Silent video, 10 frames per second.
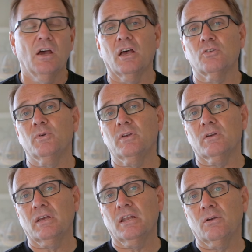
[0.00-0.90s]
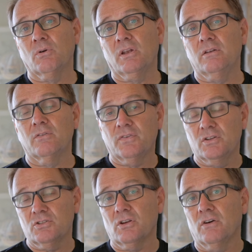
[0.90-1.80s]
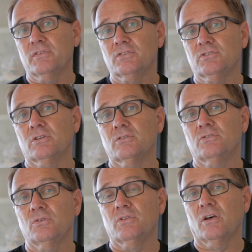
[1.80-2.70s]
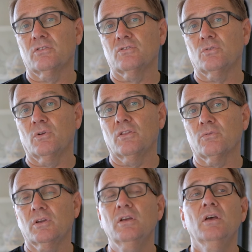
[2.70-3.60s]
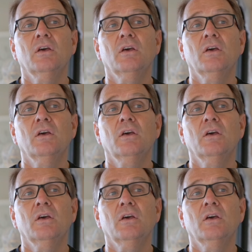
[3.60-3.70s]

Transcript: as we getting ready to finish off this year in 2023.